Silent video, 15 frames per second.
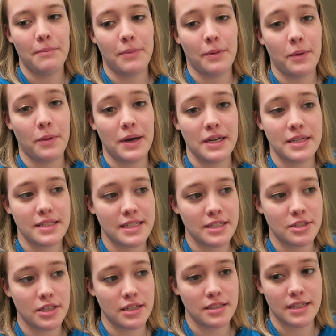But we wanted to
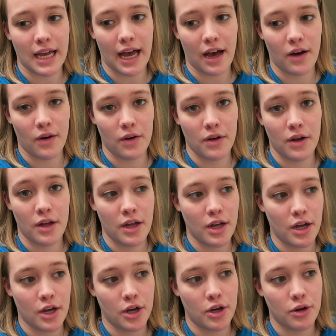see just how
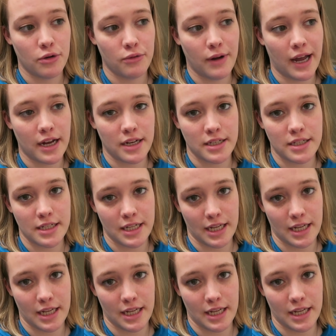correct it